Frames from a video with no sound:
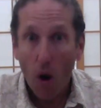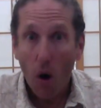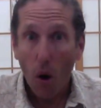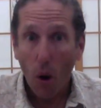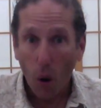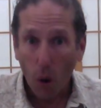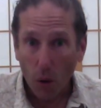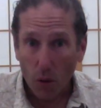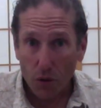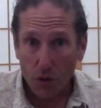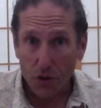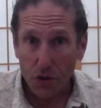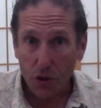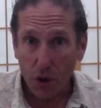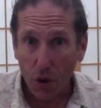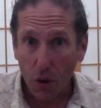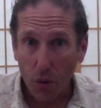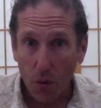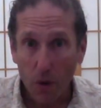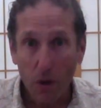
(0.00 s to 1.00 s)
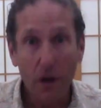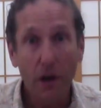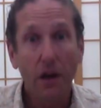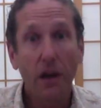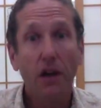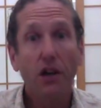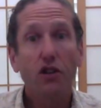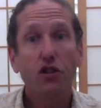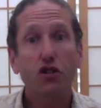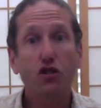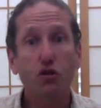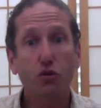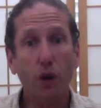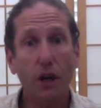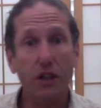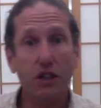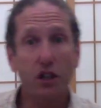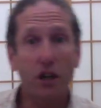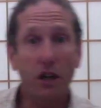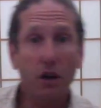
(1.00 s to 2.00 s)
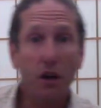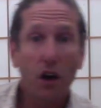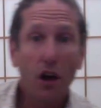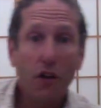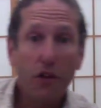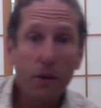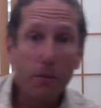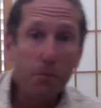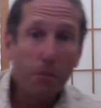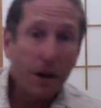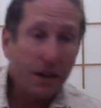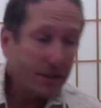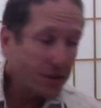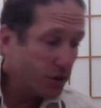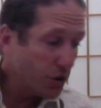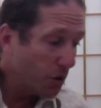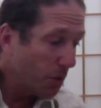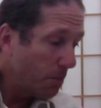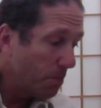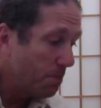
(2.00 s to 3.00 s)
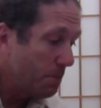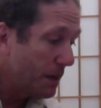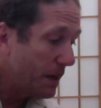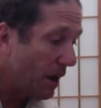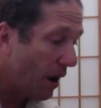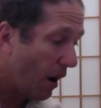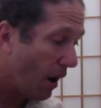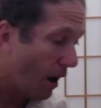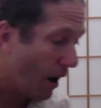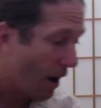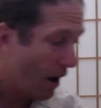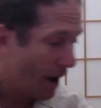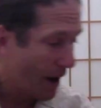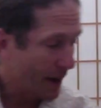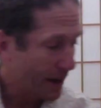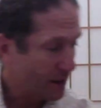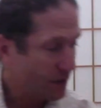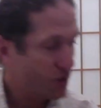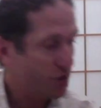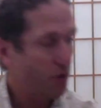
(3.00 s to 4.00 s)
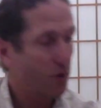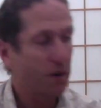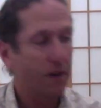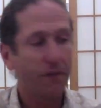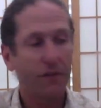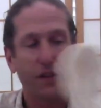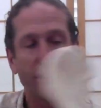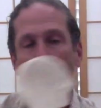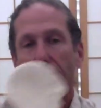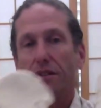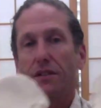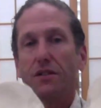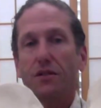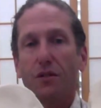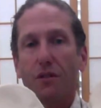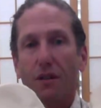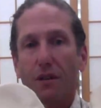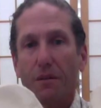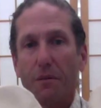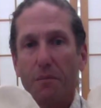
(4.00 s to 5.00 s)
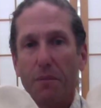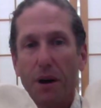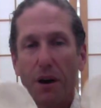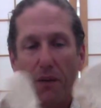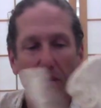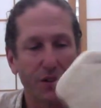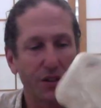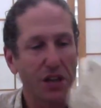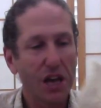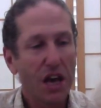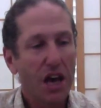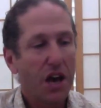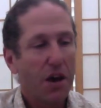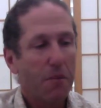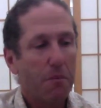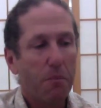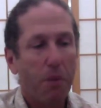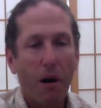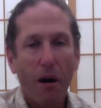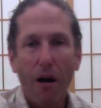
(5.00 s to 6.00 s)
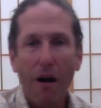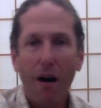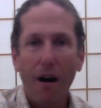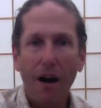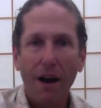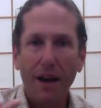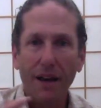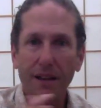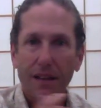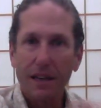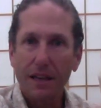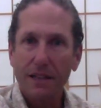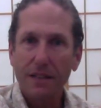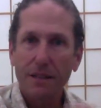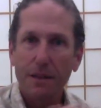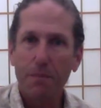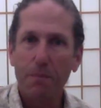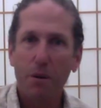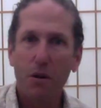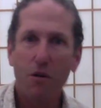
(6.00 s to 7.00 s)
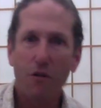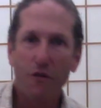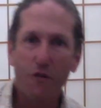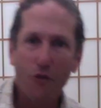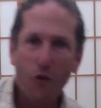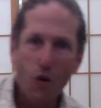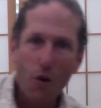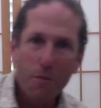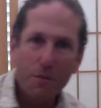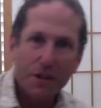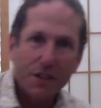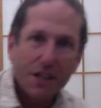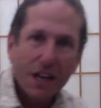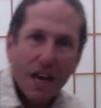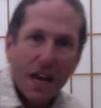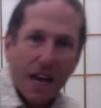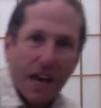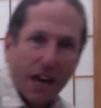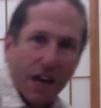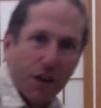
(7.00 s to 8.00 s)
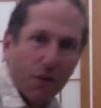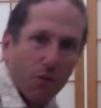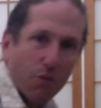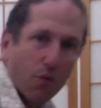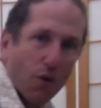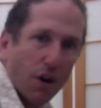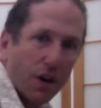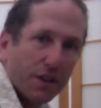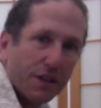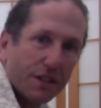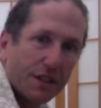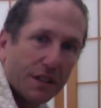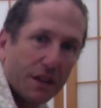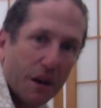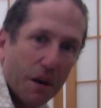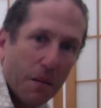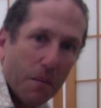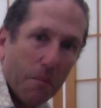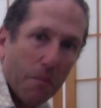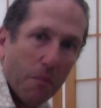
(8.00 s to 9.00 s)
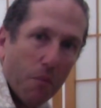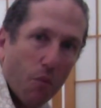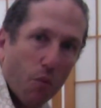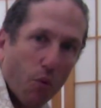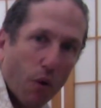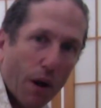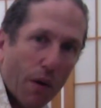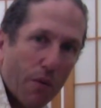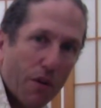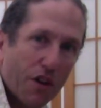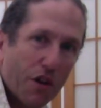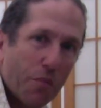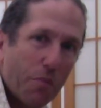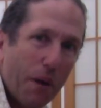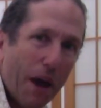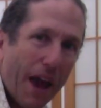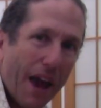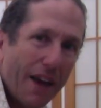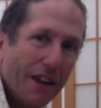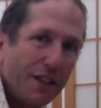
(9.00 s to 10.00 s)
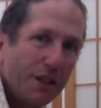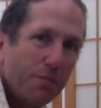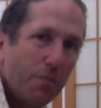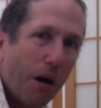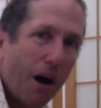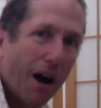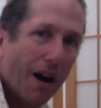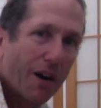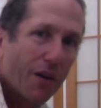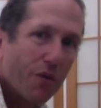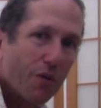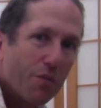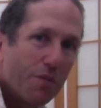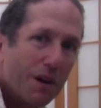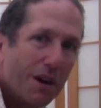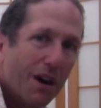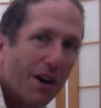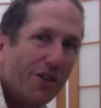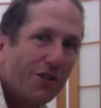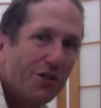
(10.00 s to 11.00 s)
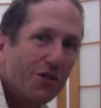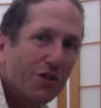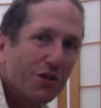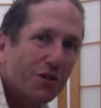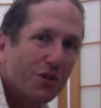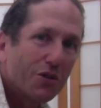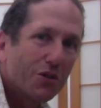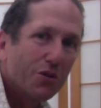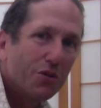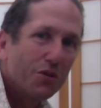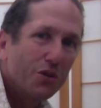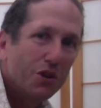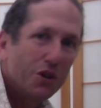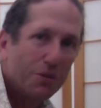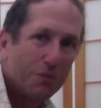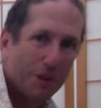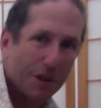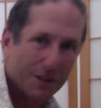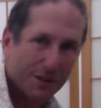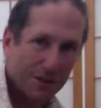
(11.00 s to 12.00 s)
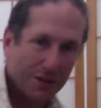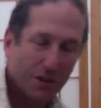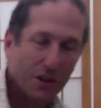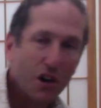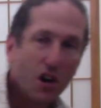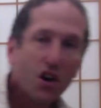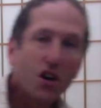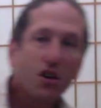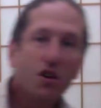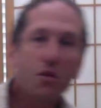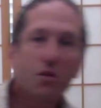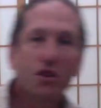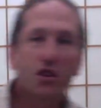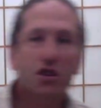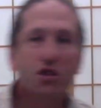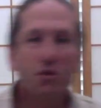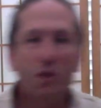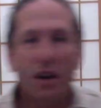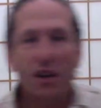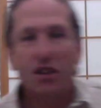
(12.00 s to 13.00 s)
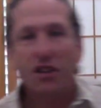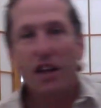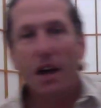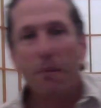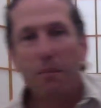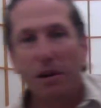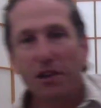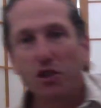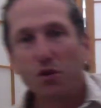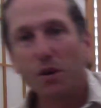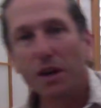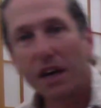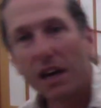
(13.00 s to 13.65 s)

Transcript: Also, stretching the muscle behind, so if this is your pelvis, behind is the piriformis. It runs right where your pants pocket would be under your gluteal muscle. You would stretch that by doing